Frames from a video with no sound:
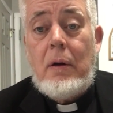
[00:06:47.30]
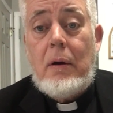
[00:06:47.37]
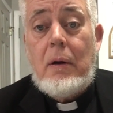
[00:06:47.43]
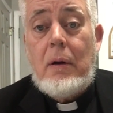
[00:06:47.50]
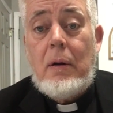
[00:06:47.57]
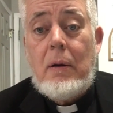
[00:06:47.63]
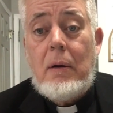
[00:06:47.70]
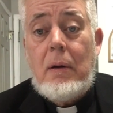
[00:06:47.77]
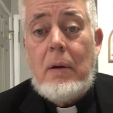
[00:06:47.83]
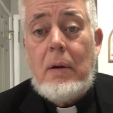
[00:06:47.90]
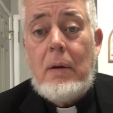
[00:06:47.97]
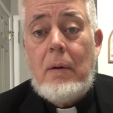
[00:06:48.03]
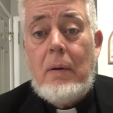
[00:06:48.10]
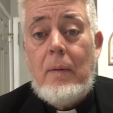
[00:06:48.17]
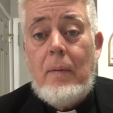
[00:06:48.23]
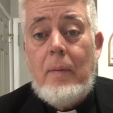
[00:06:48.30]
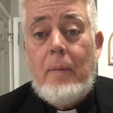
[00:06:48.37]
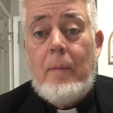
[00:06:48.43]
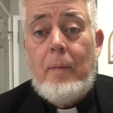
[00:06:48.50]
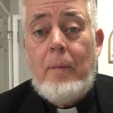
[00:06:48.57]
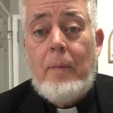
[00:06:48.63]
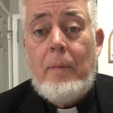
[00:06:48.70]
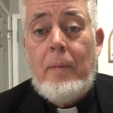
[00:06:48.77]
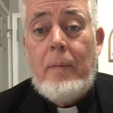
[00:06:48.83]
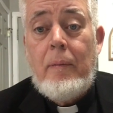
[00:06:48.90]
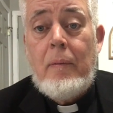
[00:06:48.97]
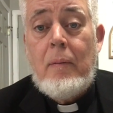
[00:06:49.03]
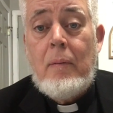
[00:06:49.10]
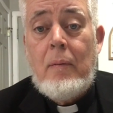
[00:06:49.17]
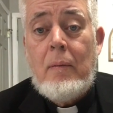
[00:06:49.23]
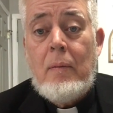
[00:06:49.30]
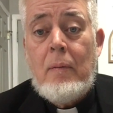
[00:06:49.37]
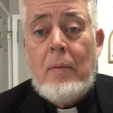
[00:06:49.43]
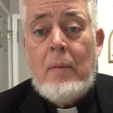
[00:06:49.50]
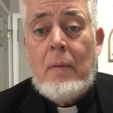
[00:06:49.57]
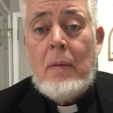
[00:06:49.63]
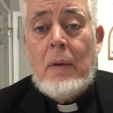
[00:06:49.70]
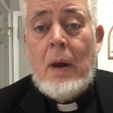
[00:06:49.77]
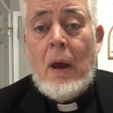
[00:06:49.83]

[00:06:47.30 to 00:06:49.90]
[no speech]